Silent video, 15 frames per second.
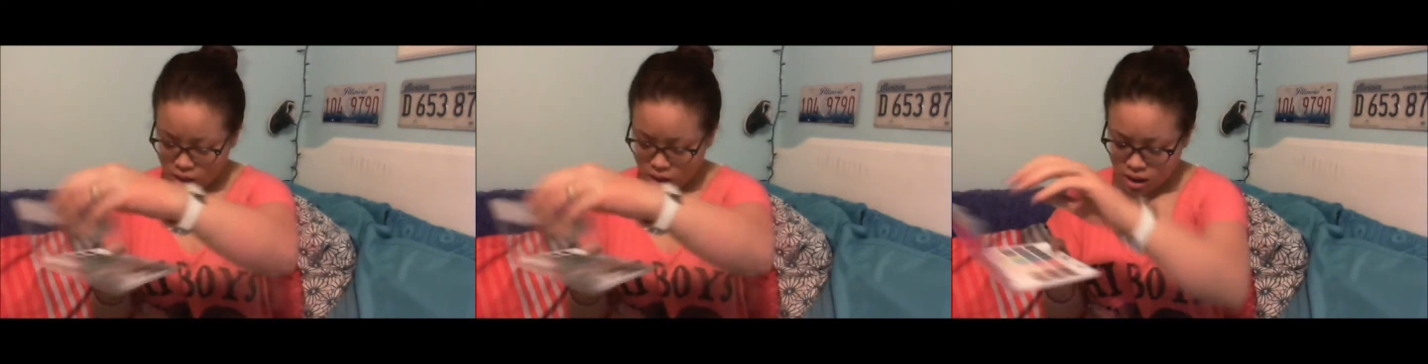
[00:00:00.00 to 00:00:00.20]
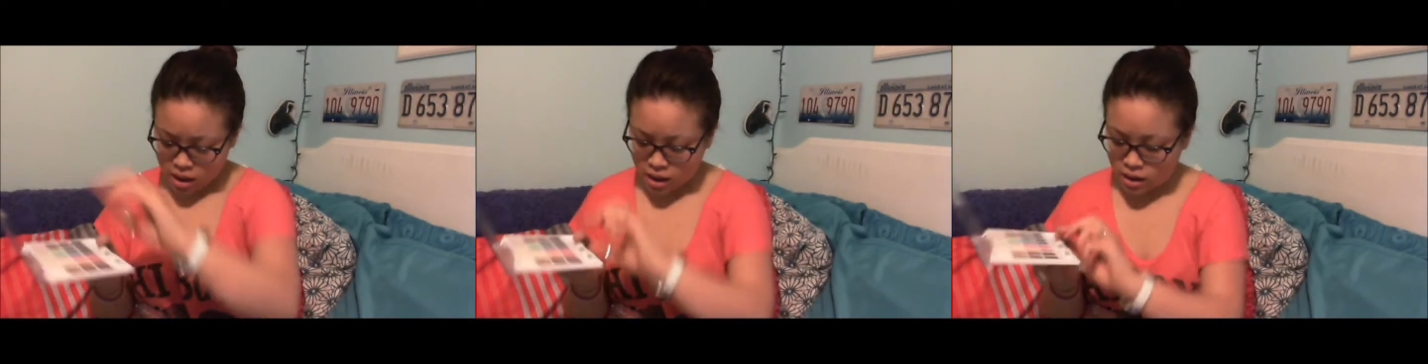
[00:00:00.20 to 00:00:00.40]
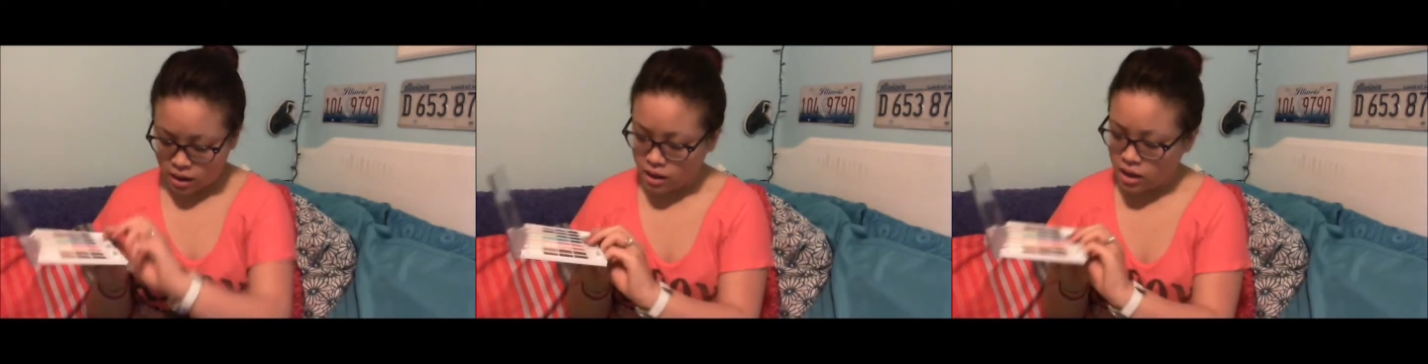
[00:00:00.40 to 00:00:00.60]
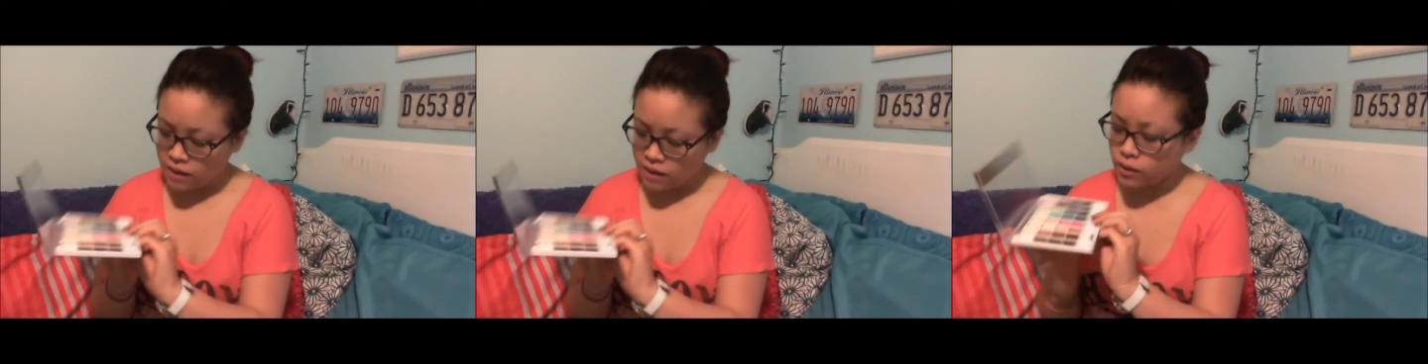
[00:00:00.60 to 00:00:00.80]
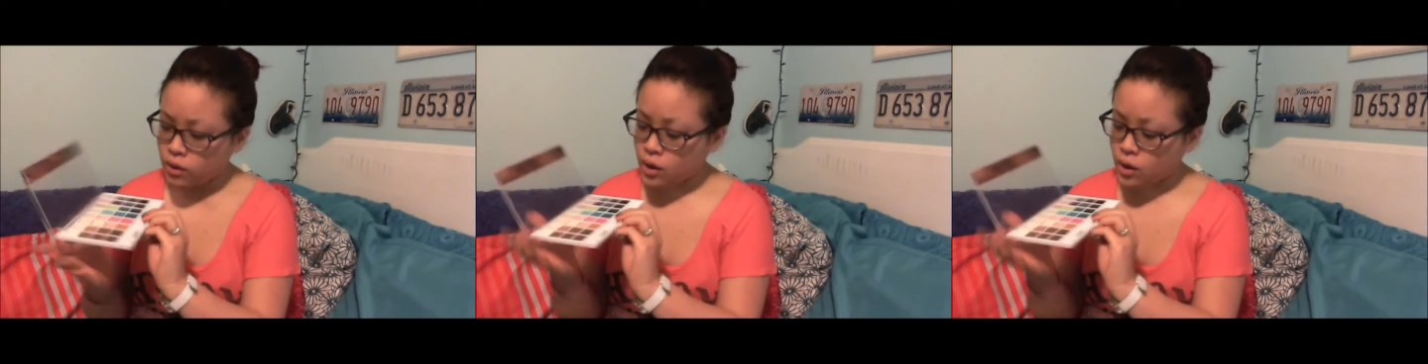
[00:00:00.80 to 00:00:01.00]
And
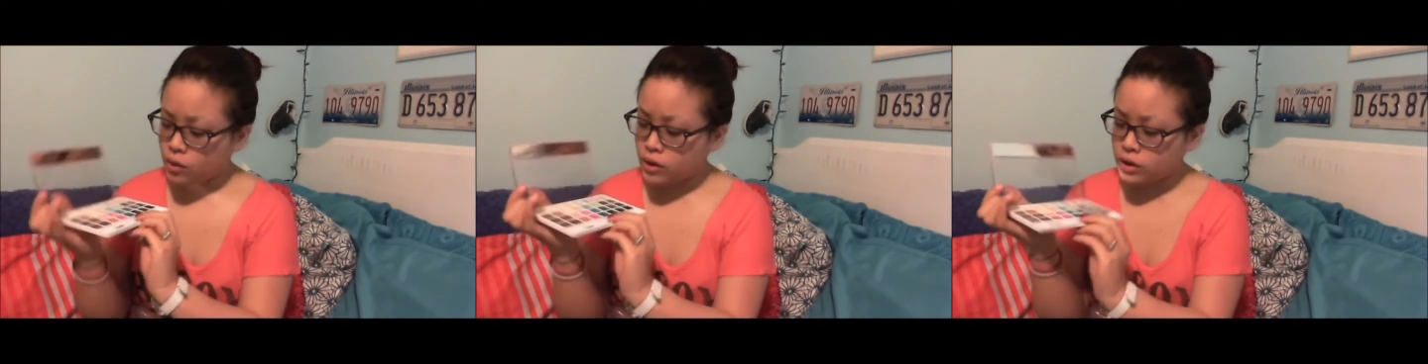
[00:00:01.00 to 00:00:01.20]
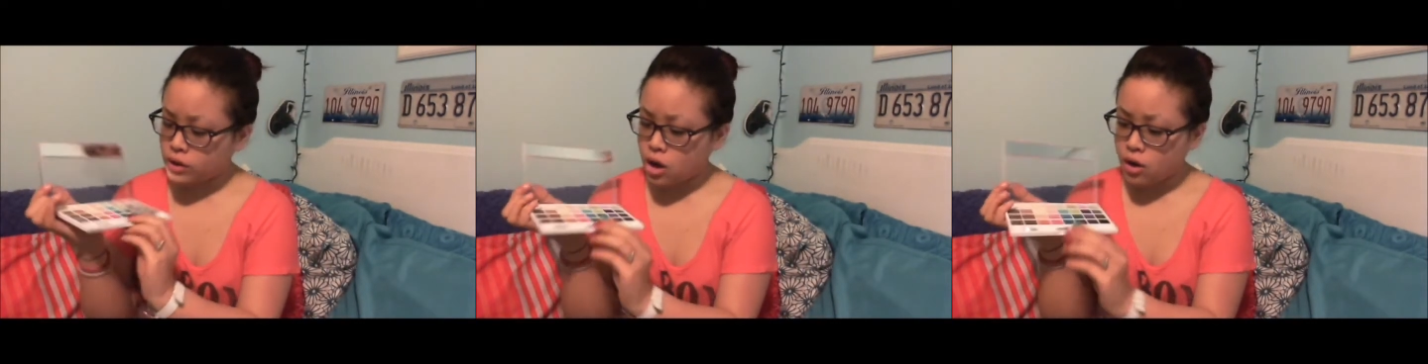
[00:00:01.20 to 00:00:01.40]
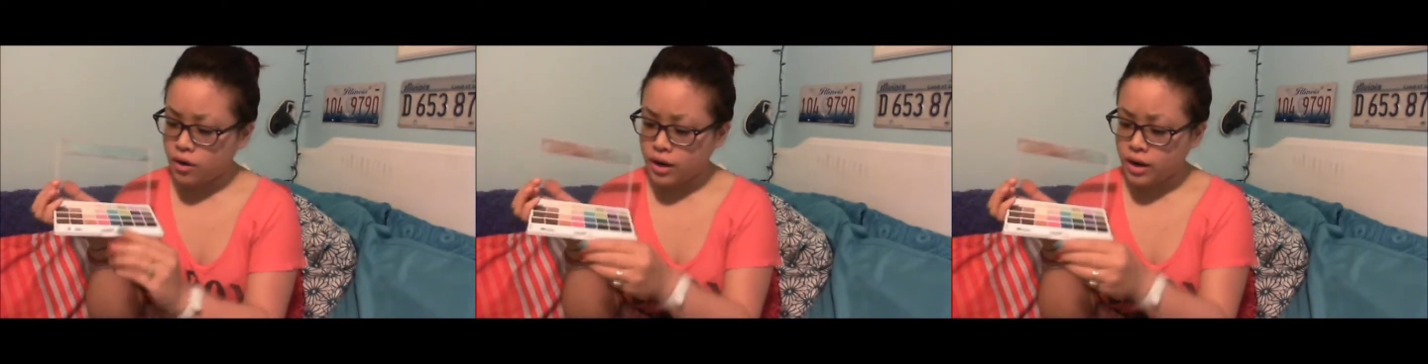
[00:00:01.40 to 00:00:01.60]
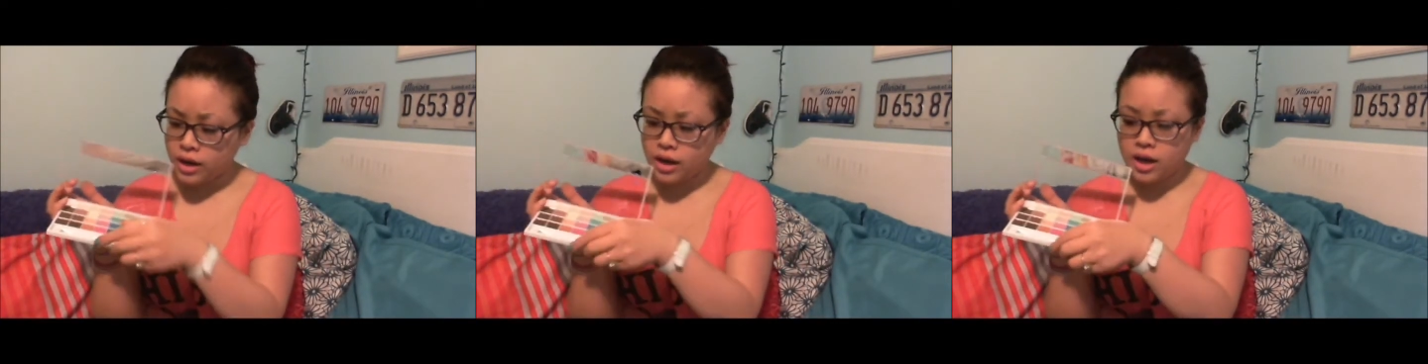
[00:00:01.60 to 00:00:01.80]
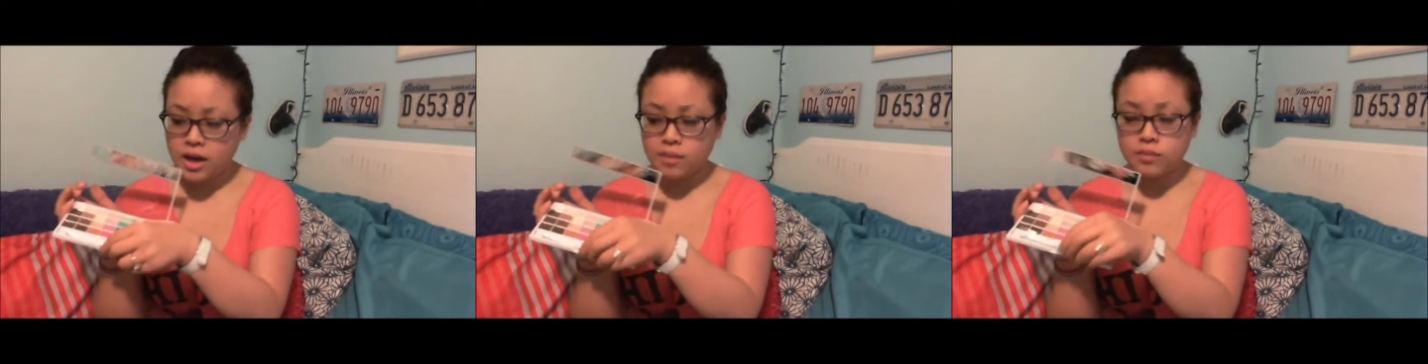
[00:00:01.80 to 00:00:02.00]
even though this already
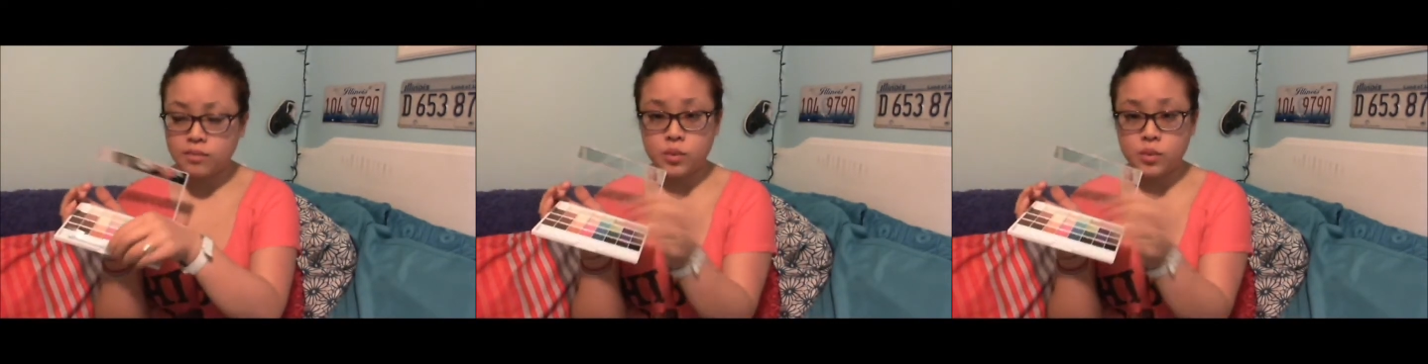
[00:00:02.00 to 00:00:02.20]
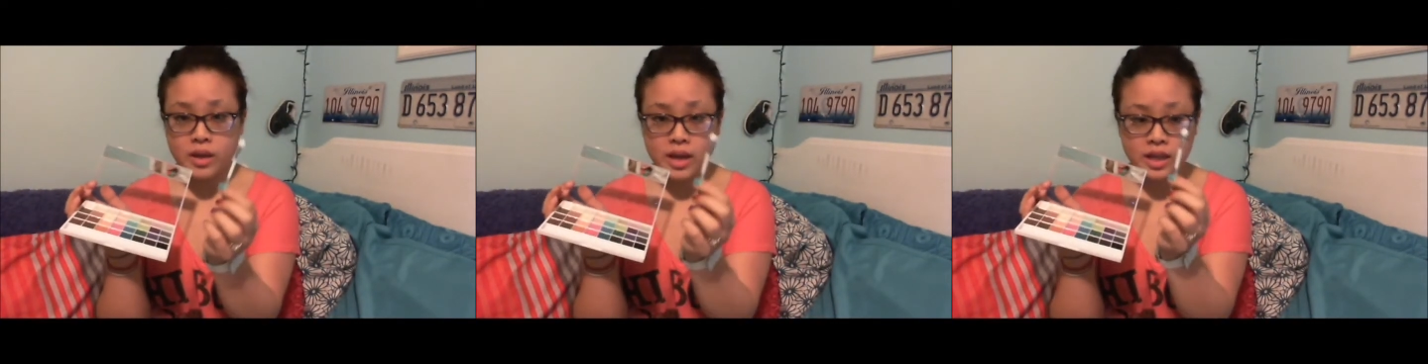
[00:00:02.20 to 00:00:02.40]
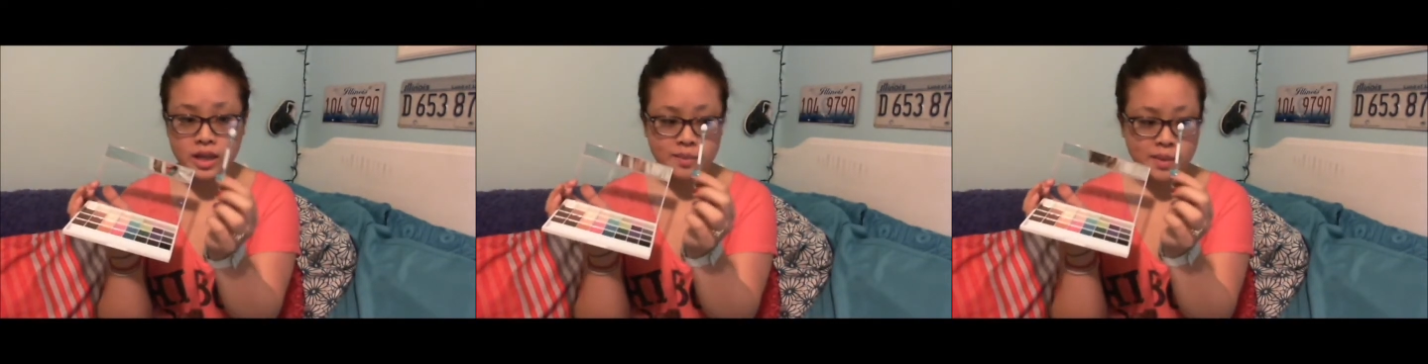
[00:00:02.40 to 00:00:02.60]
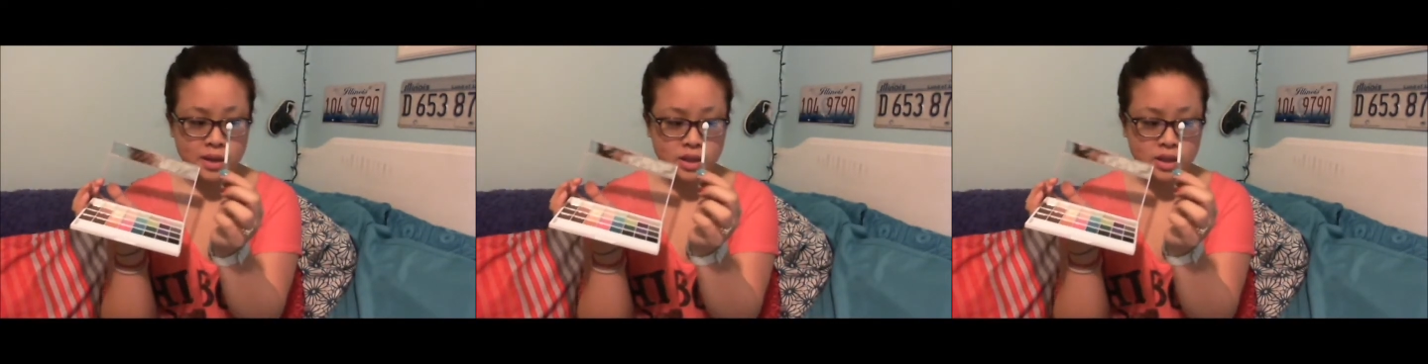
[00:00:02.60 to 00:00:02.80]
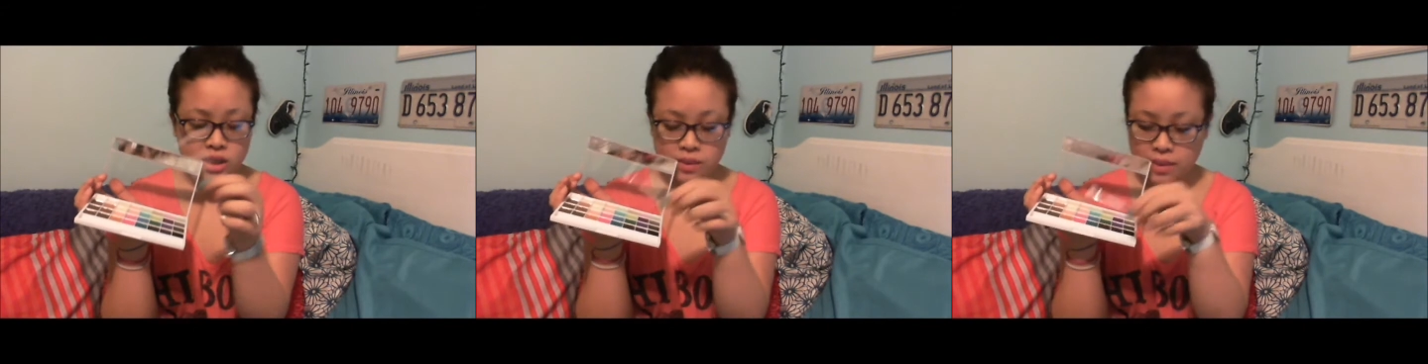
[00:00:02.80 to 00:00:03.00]
comes with a
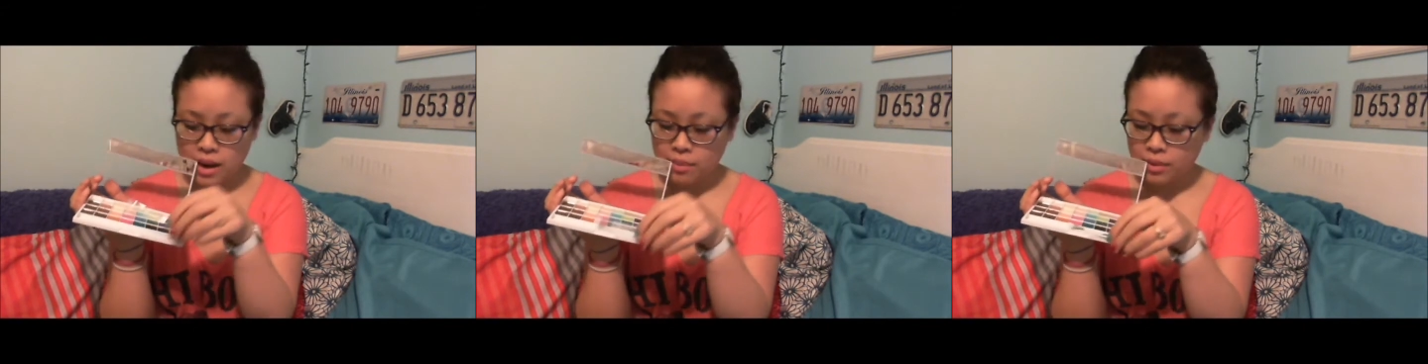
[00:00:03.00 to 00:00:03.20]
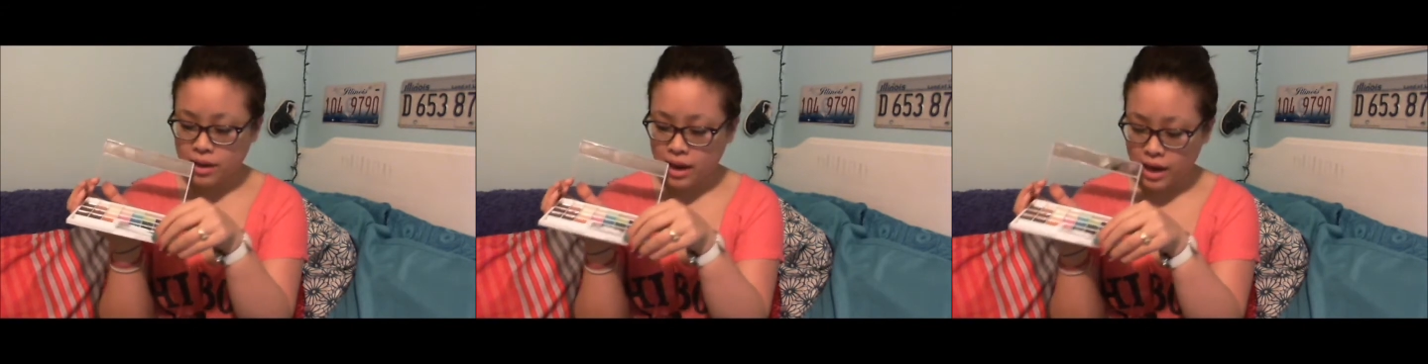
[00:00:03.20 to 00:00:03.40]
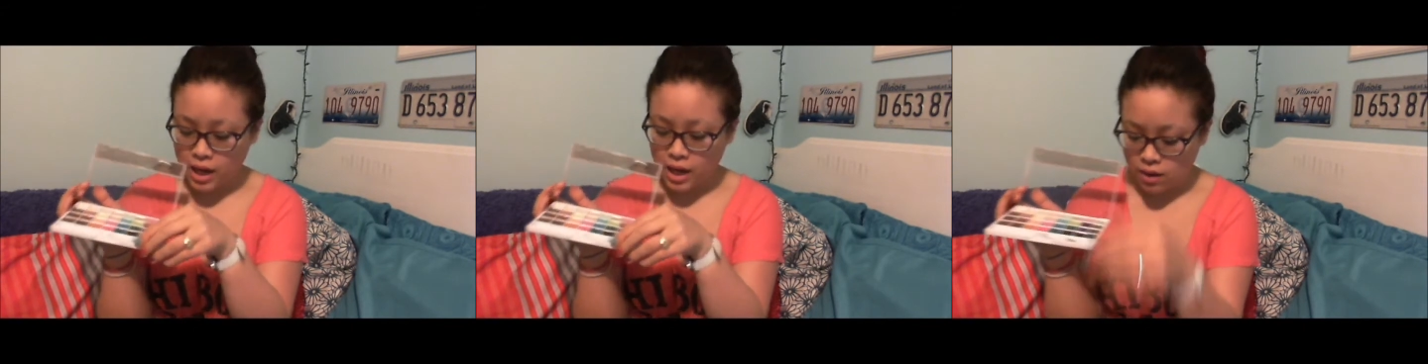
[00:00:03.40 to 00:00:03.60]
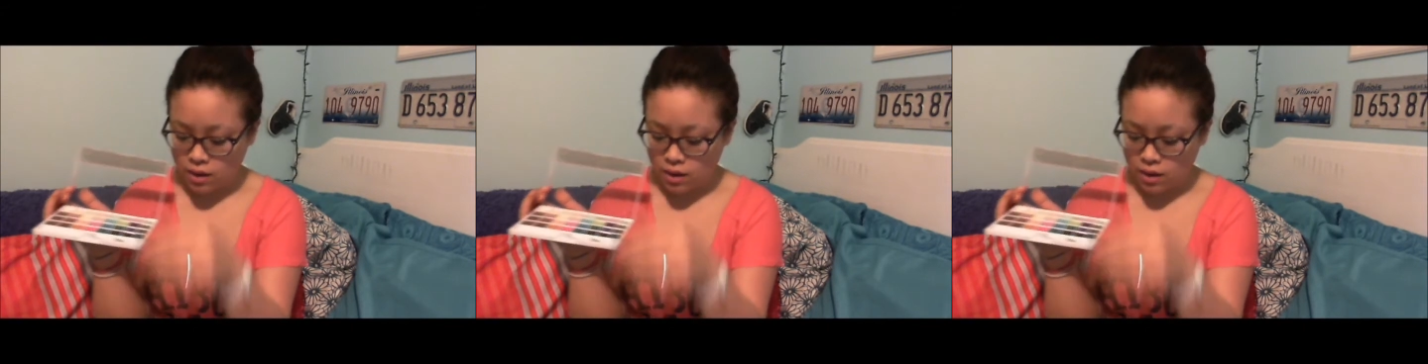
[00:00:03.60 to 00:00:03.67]
sponge tip applicator,